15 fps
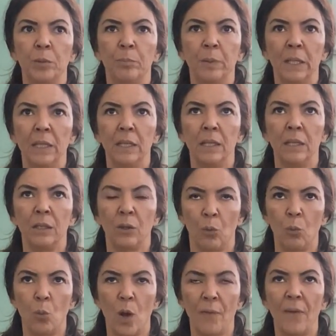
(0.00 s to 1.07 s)
be the
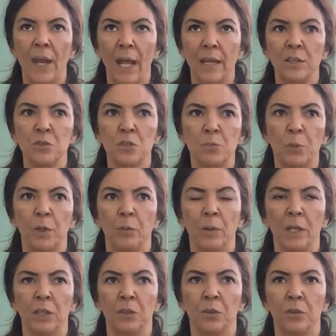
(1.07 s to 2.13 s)
one that I use pretty
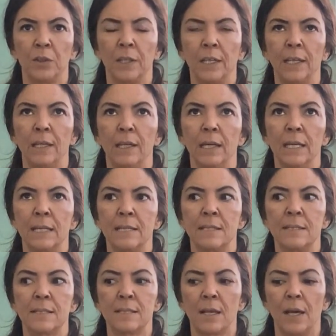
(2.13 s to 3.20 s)
regularly
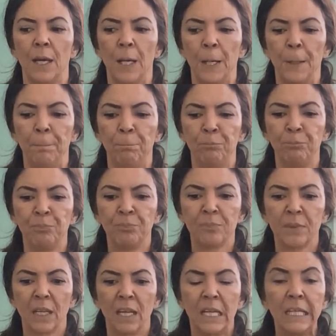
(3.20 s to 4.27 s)
is,
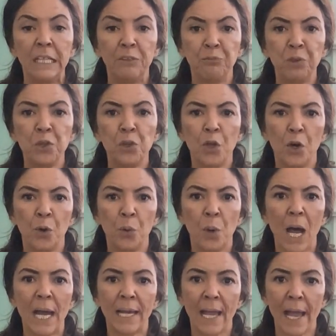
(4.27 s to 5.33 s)
even though
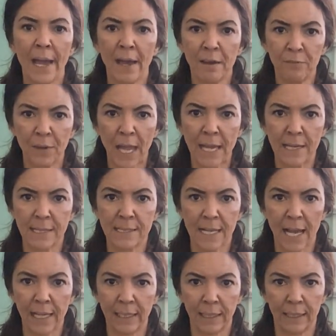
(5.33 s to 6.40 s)
I have
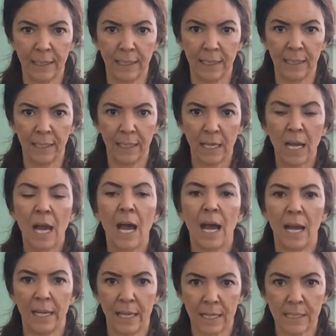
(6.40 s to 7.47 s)
anxiety,
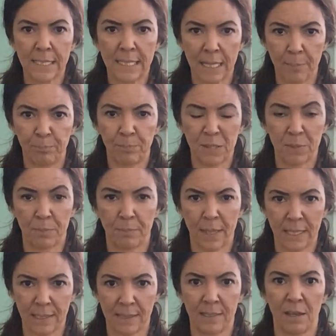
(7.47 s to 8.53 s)
I accept
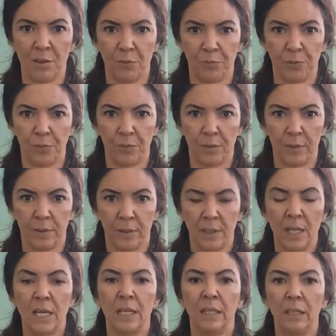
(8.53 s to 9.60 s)
myself.
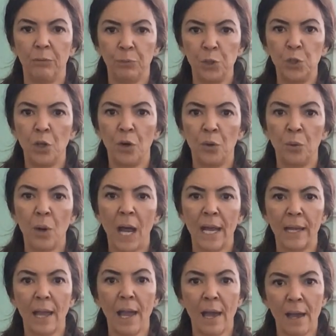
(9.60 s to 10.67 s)
Even though
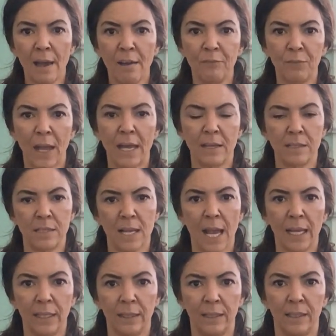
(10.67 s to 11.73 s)
I have
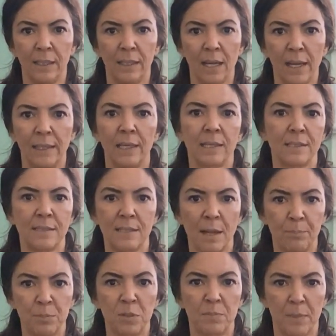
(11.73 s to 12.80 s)
anxiety, I
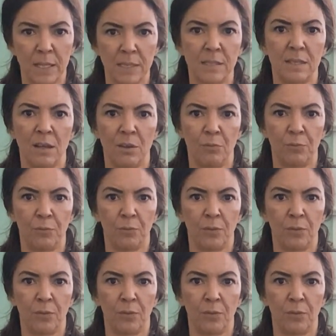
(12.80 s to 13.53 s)
accept myself.